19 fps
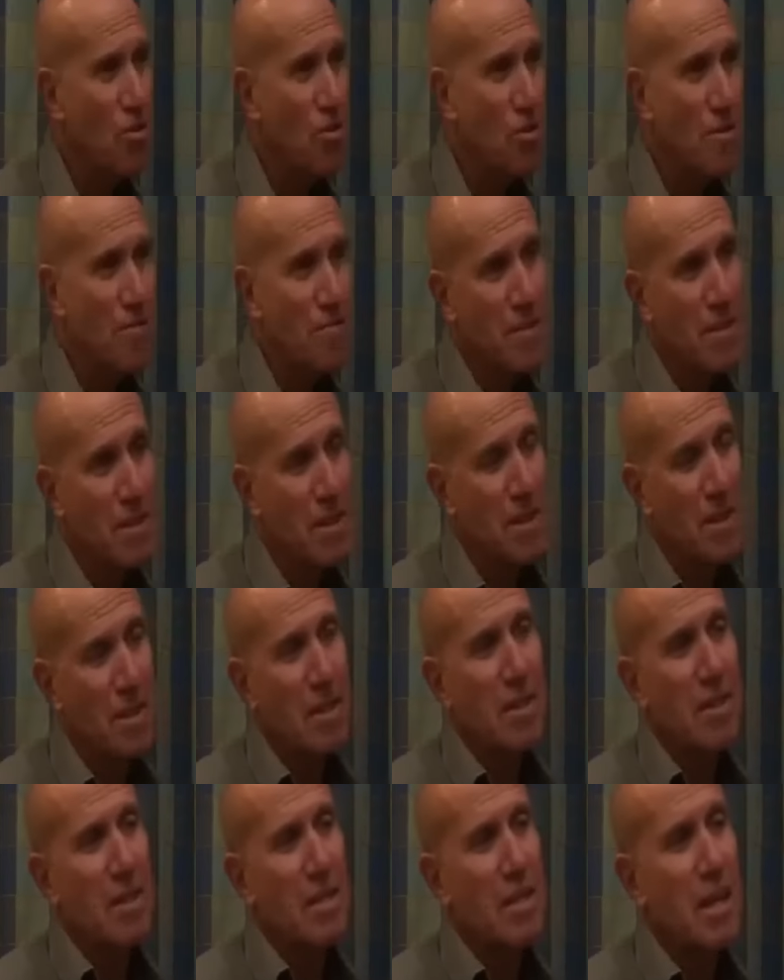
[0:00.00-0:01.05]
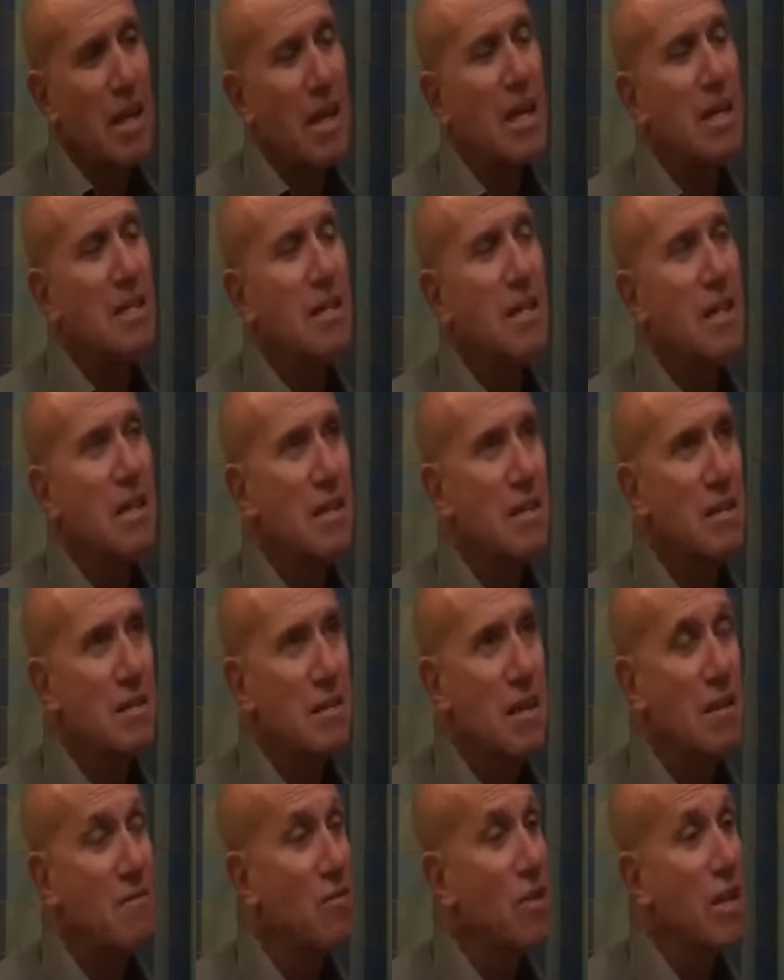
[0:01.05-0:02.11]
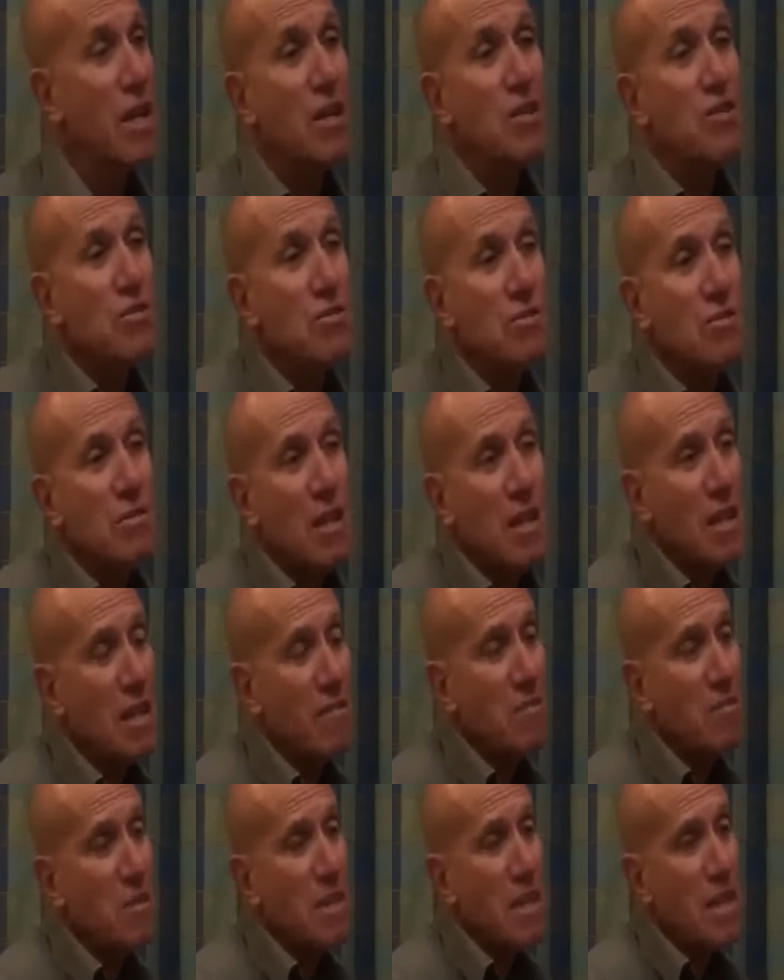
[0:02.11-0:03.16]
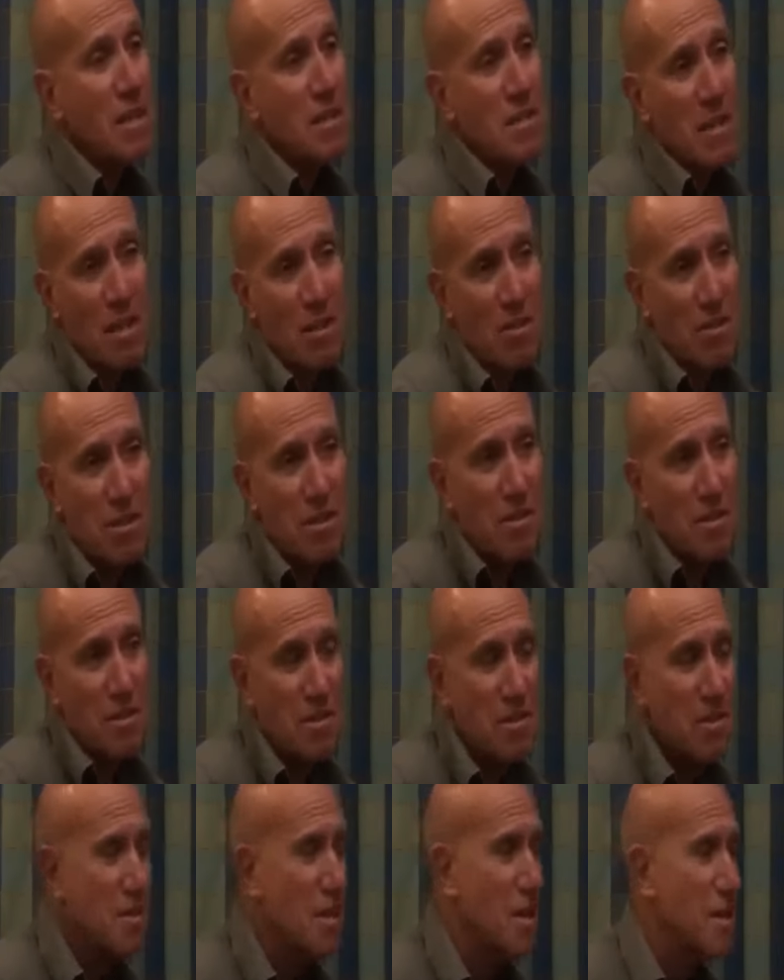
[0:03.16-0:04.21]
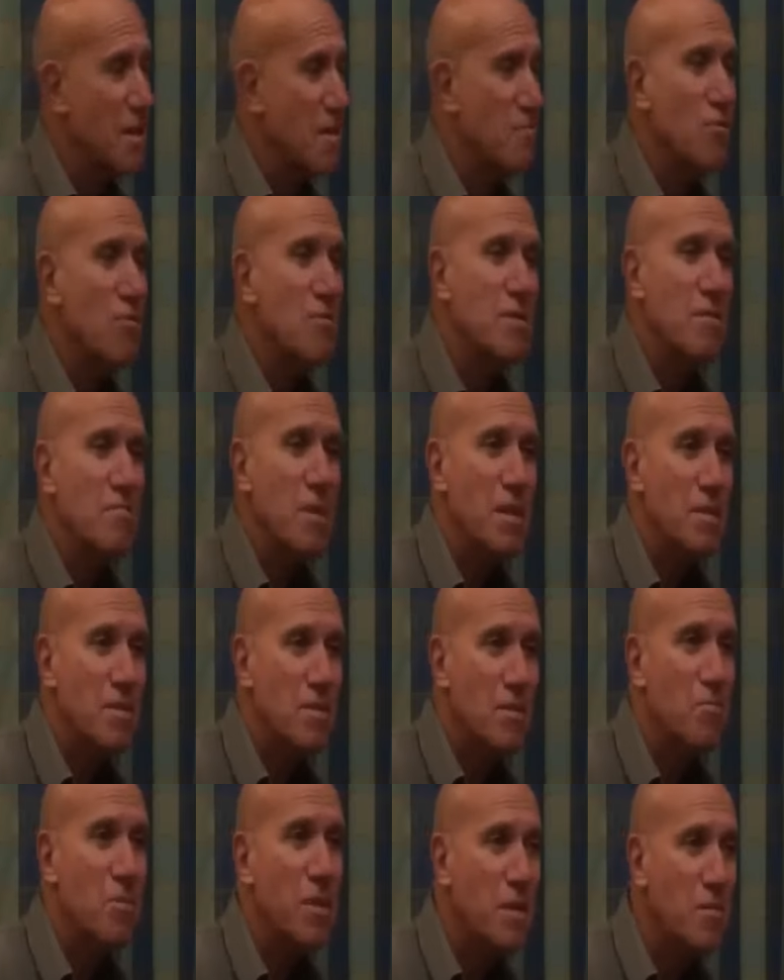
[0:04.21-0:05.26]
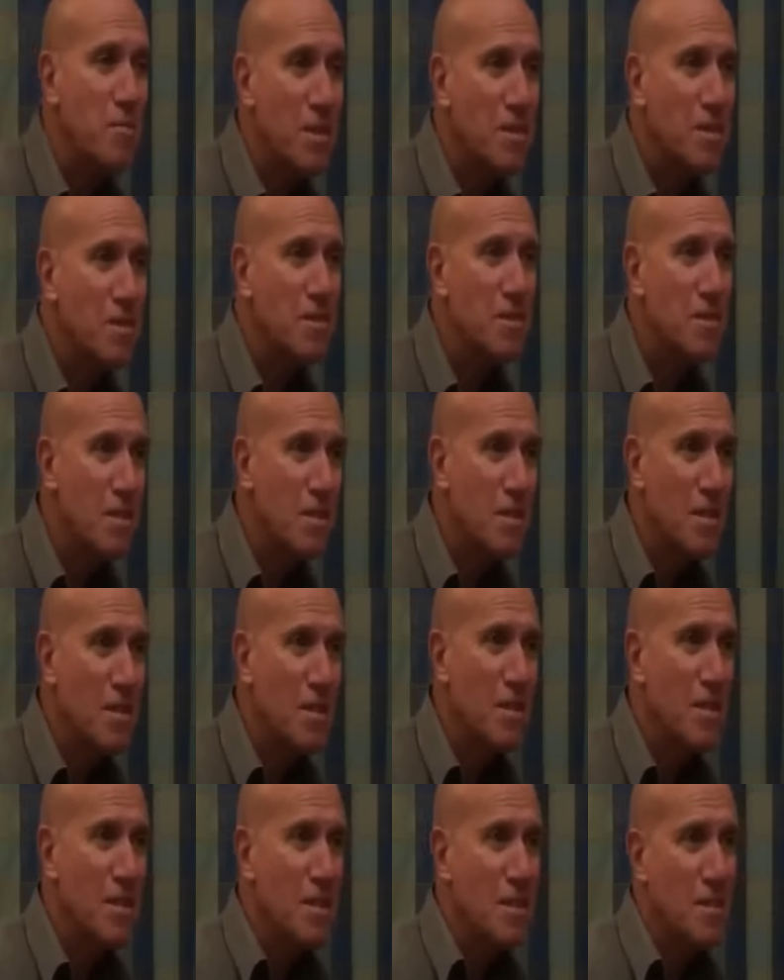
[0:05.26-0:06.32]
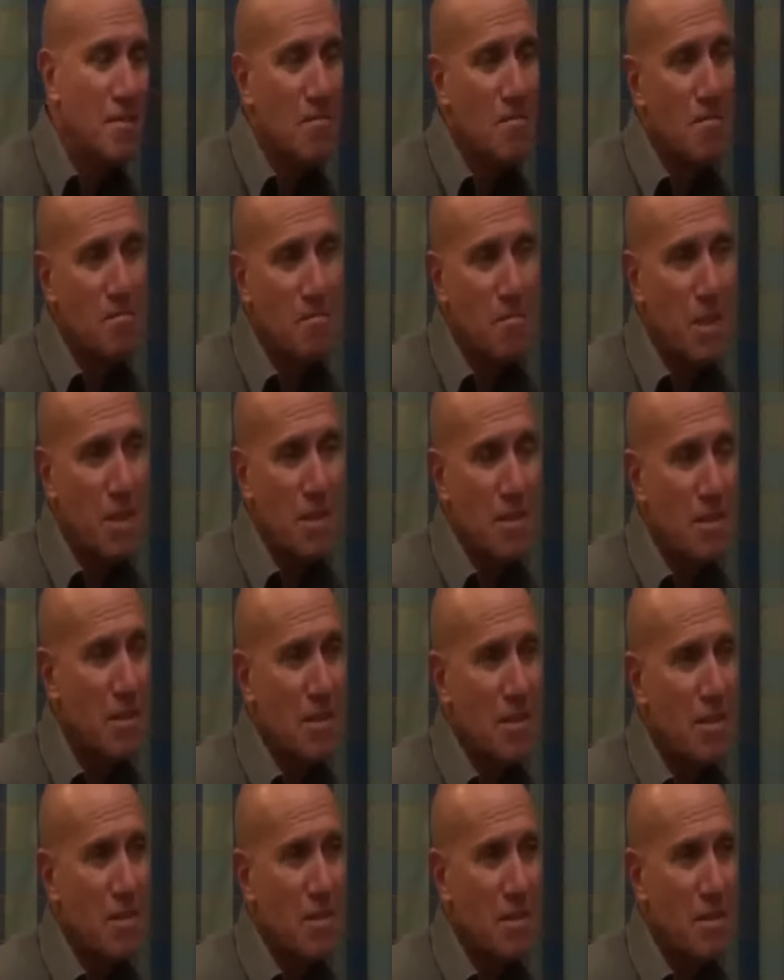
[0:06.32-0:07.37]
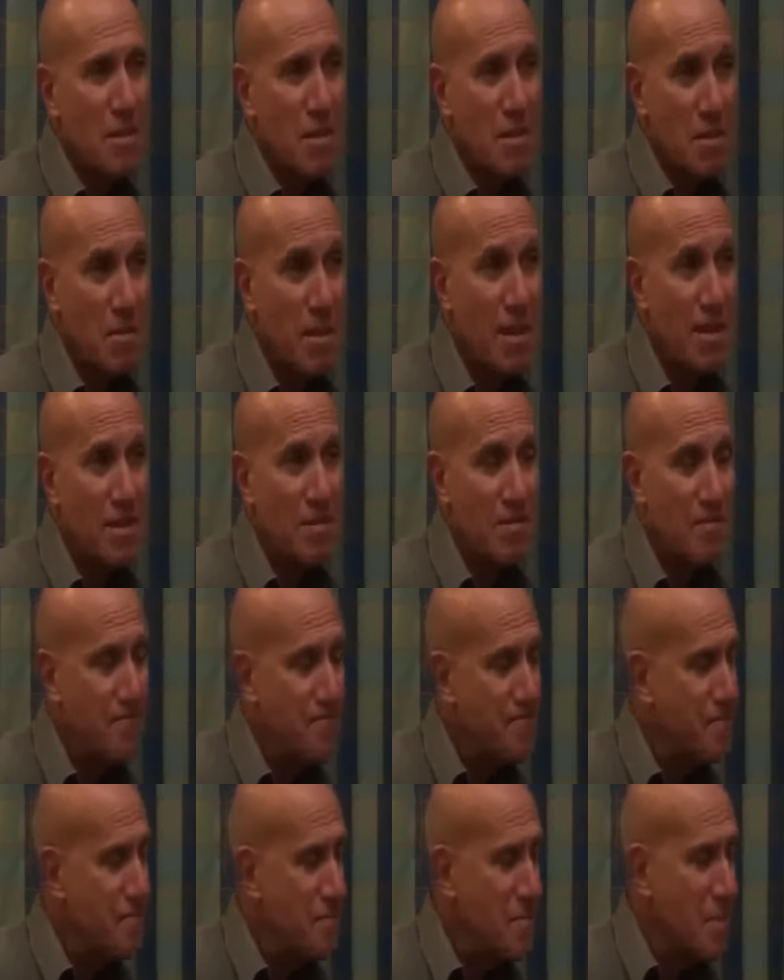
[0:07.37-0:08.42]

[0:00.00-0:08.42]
at all. I had a, a vocation like everybody else. I got interested. I read books about the pyramids, but that's about it